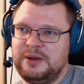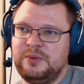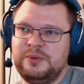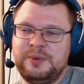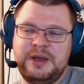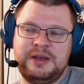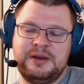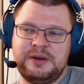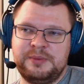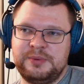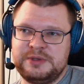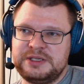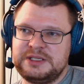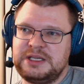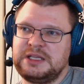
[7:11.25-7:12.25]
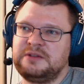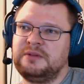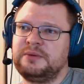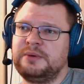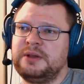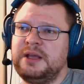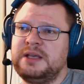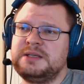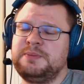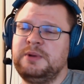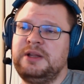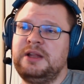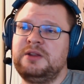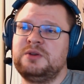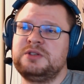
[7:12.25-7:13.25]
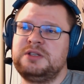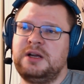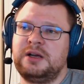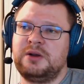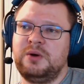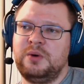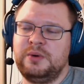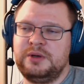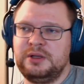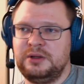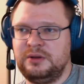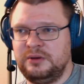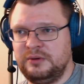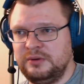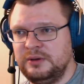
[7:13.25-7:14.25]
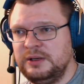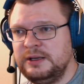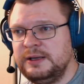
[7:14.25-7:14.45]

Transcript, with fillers: we made a successful release, but then you start going into